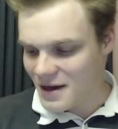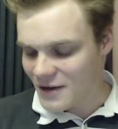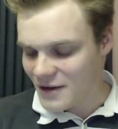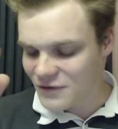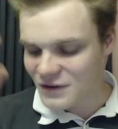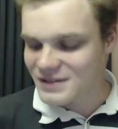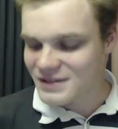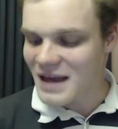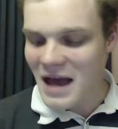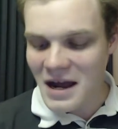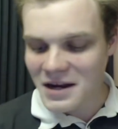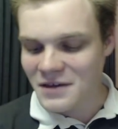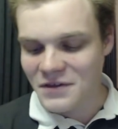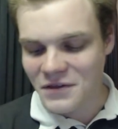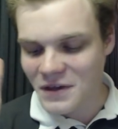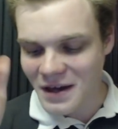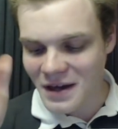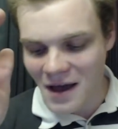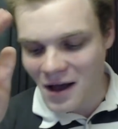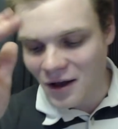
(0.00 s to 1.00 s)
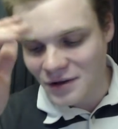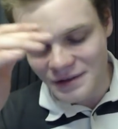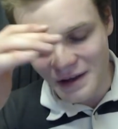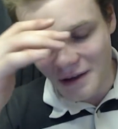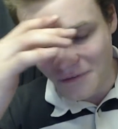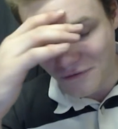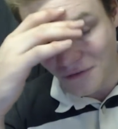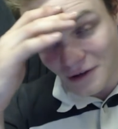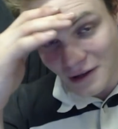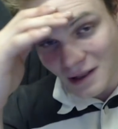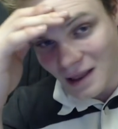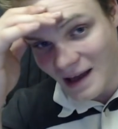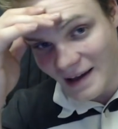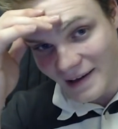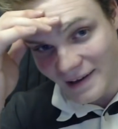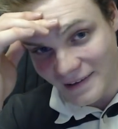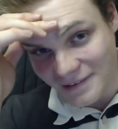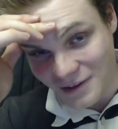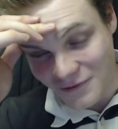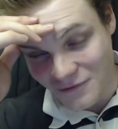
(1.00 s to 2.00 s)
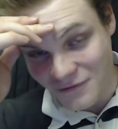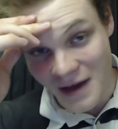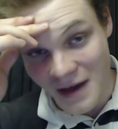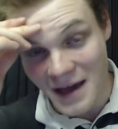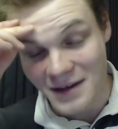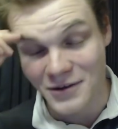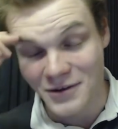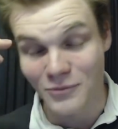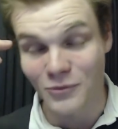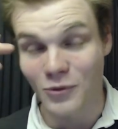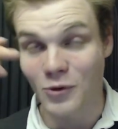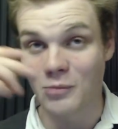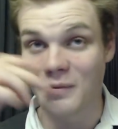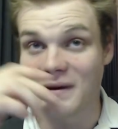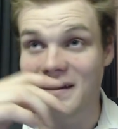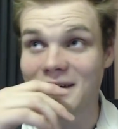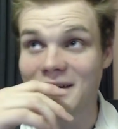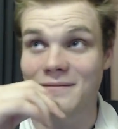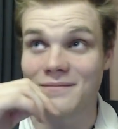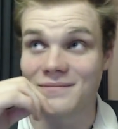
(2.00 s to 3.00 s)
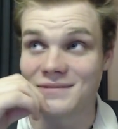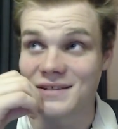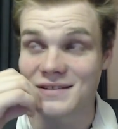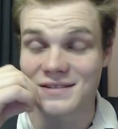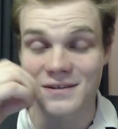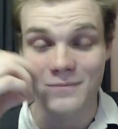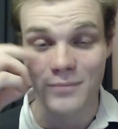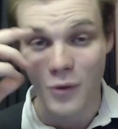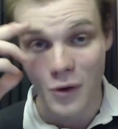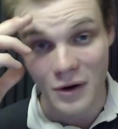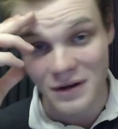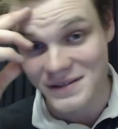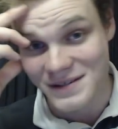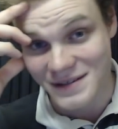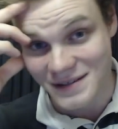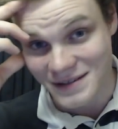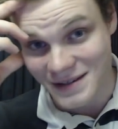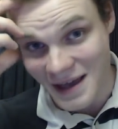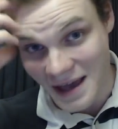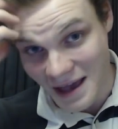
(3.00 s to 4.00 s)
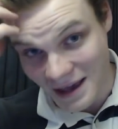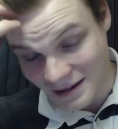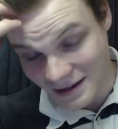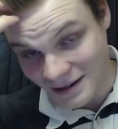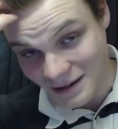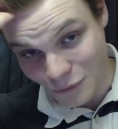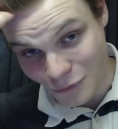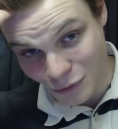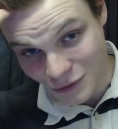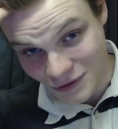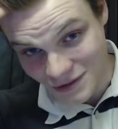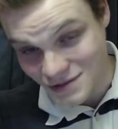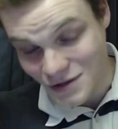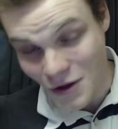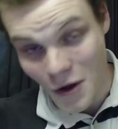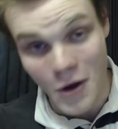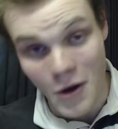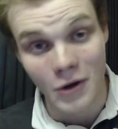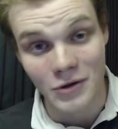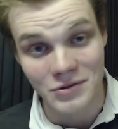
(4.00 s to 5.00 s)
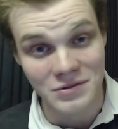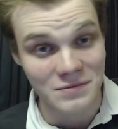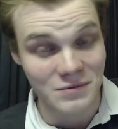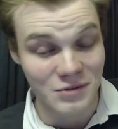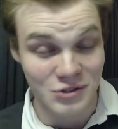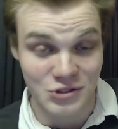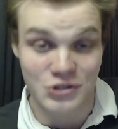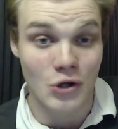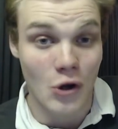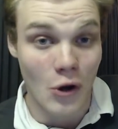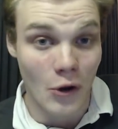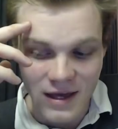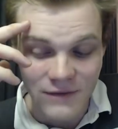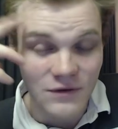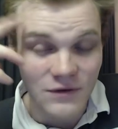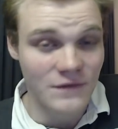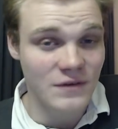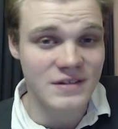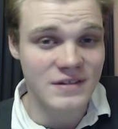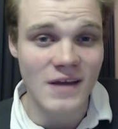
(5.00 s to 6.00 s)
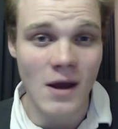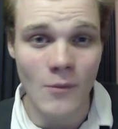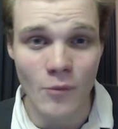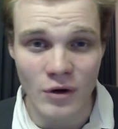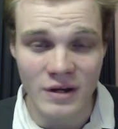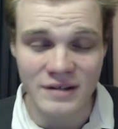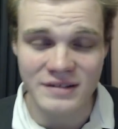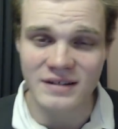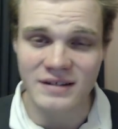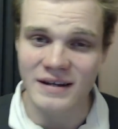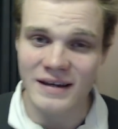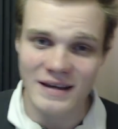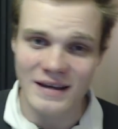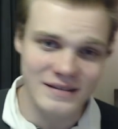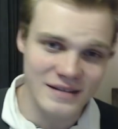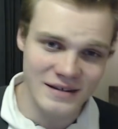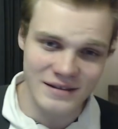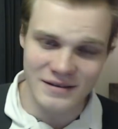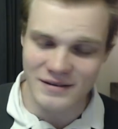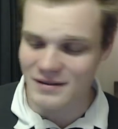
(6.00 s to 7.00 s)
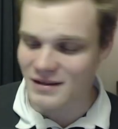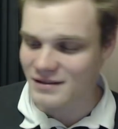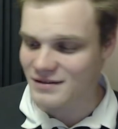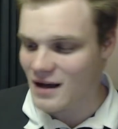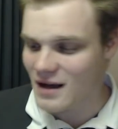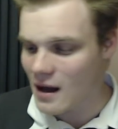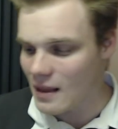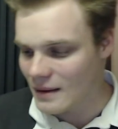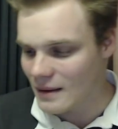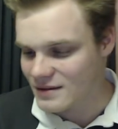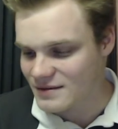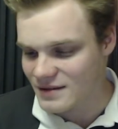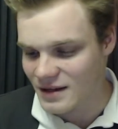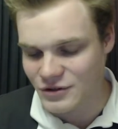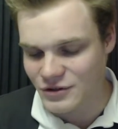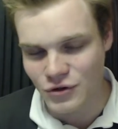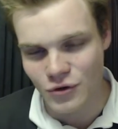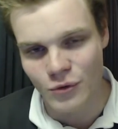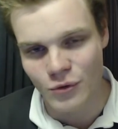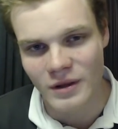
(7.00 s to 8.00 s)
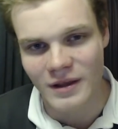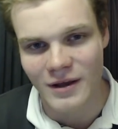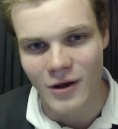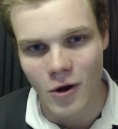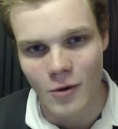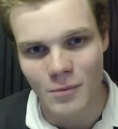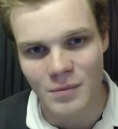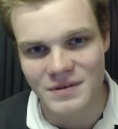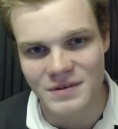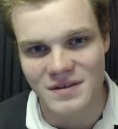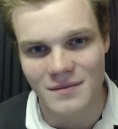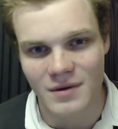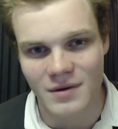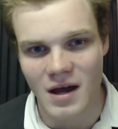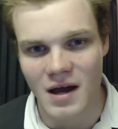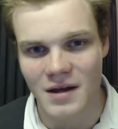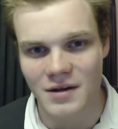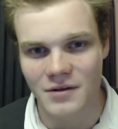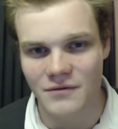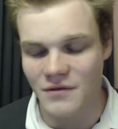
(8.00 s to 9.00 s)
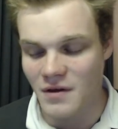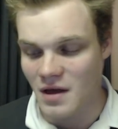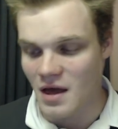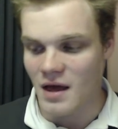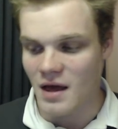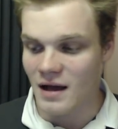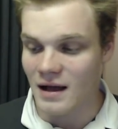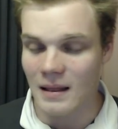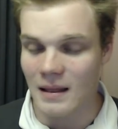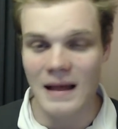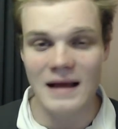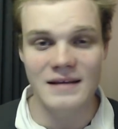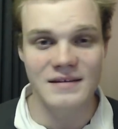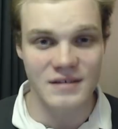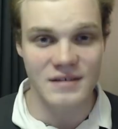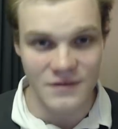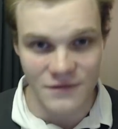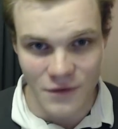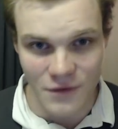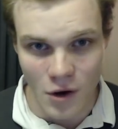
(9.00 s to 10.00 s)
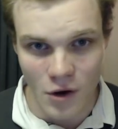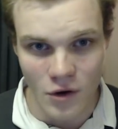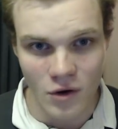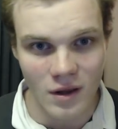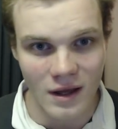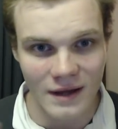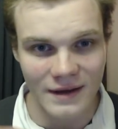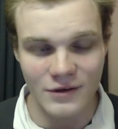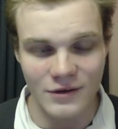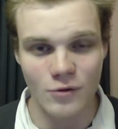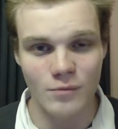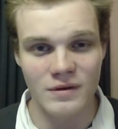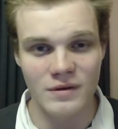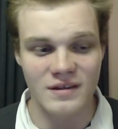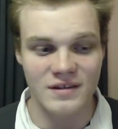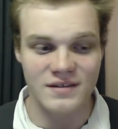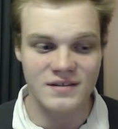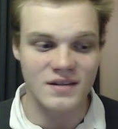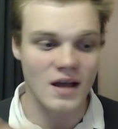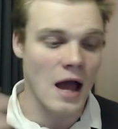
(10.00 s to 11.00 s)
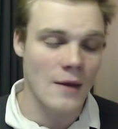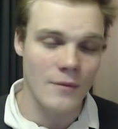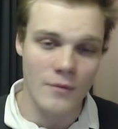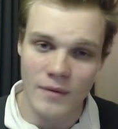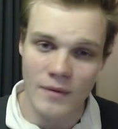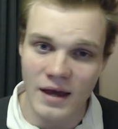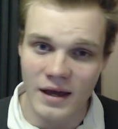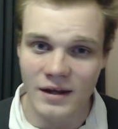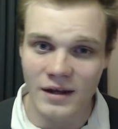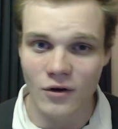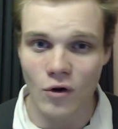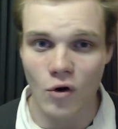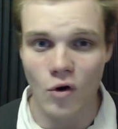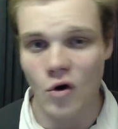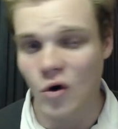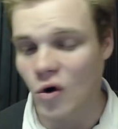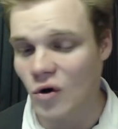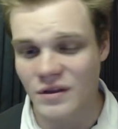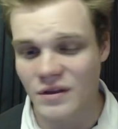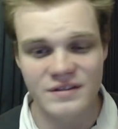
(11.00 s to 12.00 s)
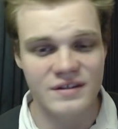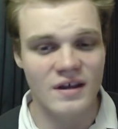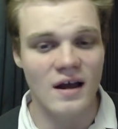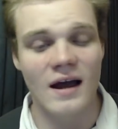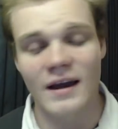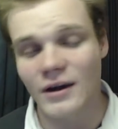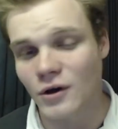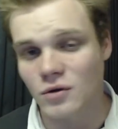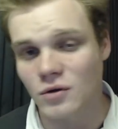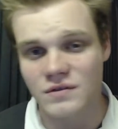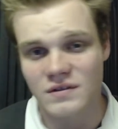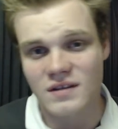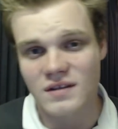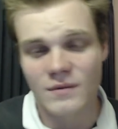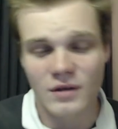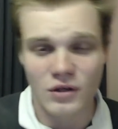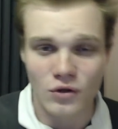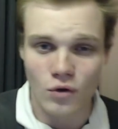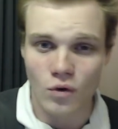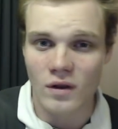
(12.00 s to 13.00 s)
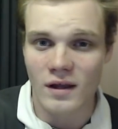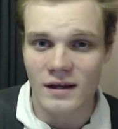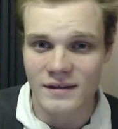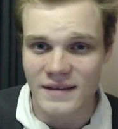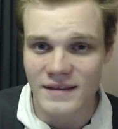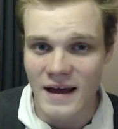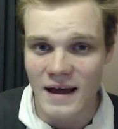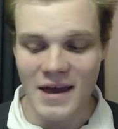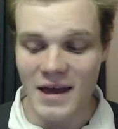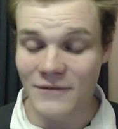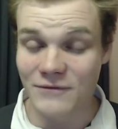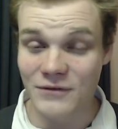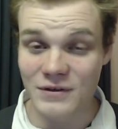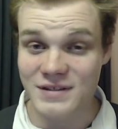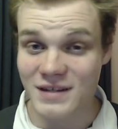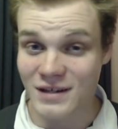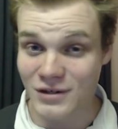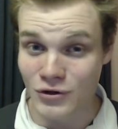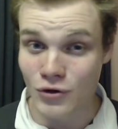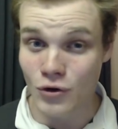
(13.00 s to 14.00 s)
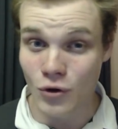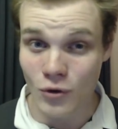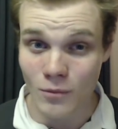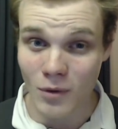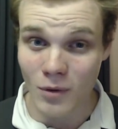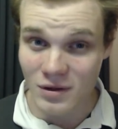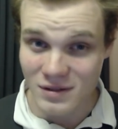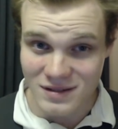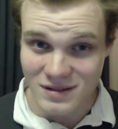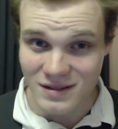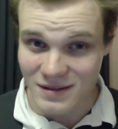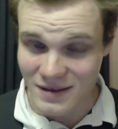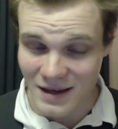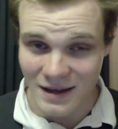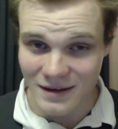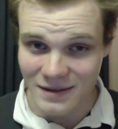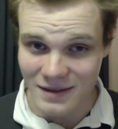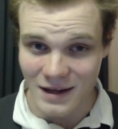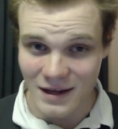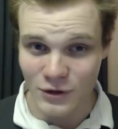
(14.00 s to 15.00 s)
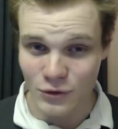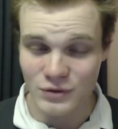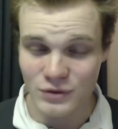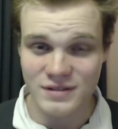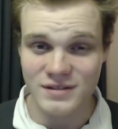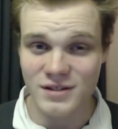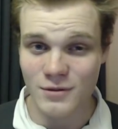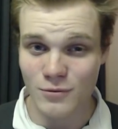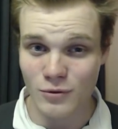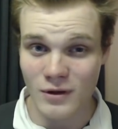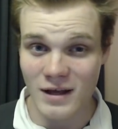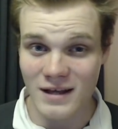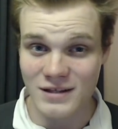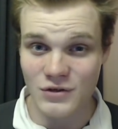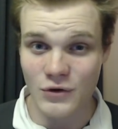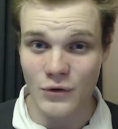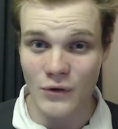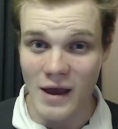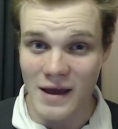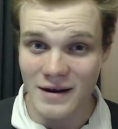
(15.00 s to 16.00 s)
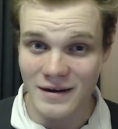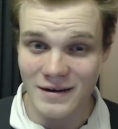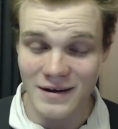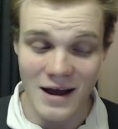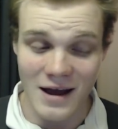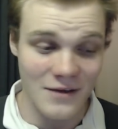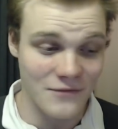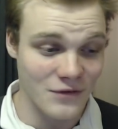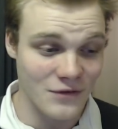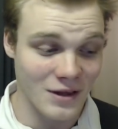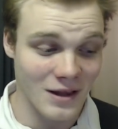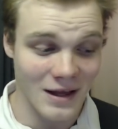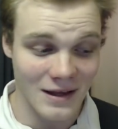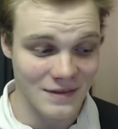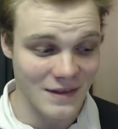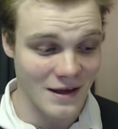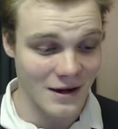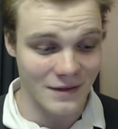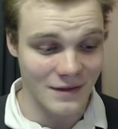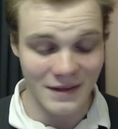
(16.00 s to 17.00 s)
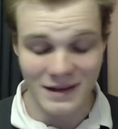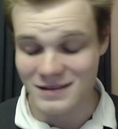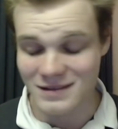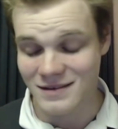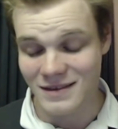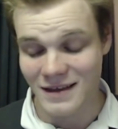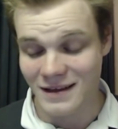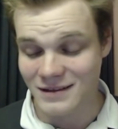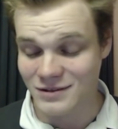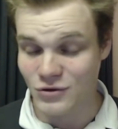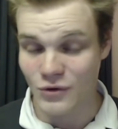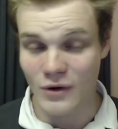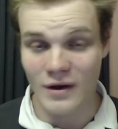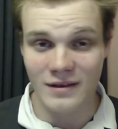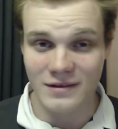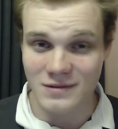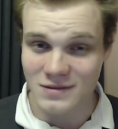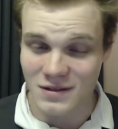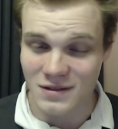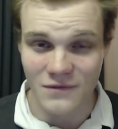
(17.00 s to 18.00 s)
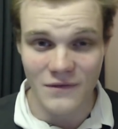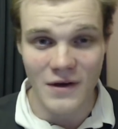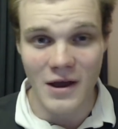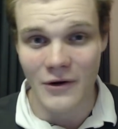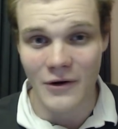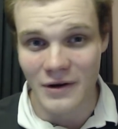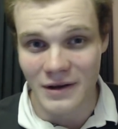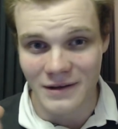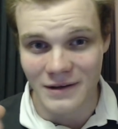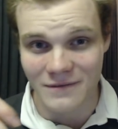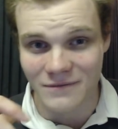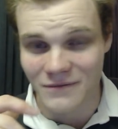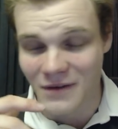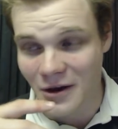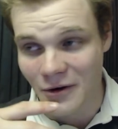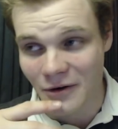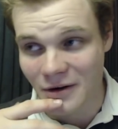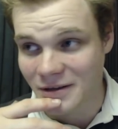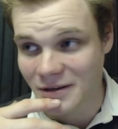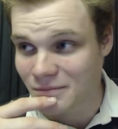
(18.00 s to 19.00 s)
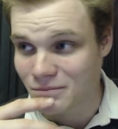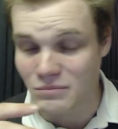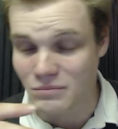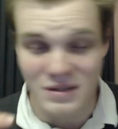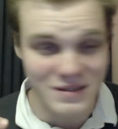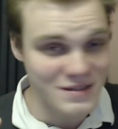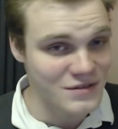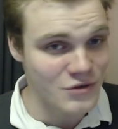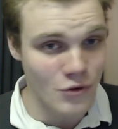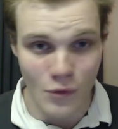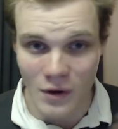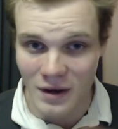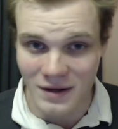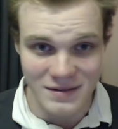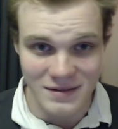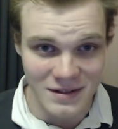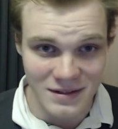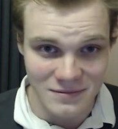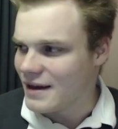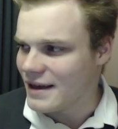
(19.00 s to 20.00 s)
If it's anything else, I feel like the fandom will be disappointed and it will just hurt the show. If it for some reason isn't the Daleks, I do really hope it's some kind of classic foe, like it could be the Cybermen or the Zygons or something cool like that. If it's a new monster that Chris Chibnall has created, I feel like that trailer's just very, very misdirecting.